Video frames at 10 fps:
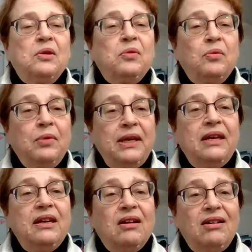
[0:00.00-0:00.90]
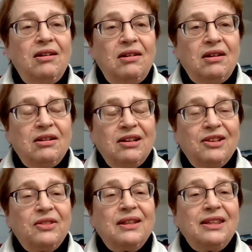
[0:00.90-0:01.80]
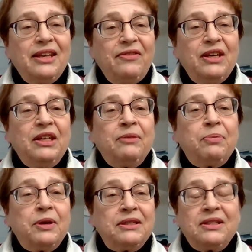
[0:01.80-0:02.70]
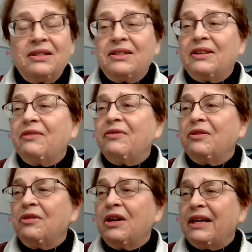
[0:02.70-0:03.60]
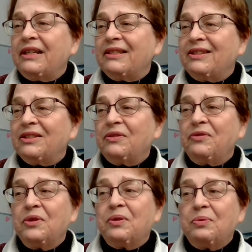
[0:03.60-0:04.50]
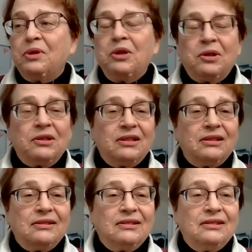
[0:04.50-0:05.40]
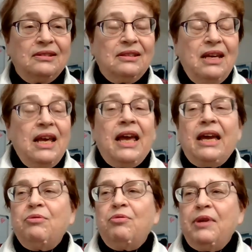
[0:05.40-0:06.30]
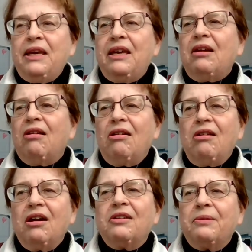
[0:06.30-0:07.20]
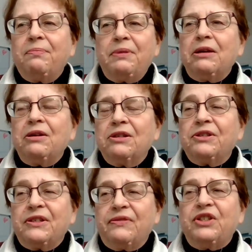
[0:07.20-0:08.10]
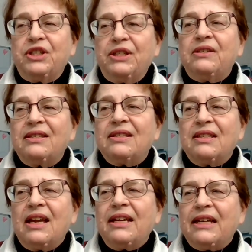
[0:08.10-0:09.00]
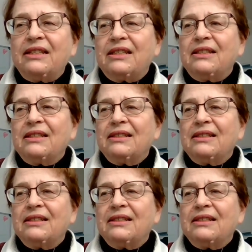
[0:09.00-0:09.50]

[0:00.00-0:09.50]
We are the living presence of Christ for the world. And we are the bearers of Jesus' light.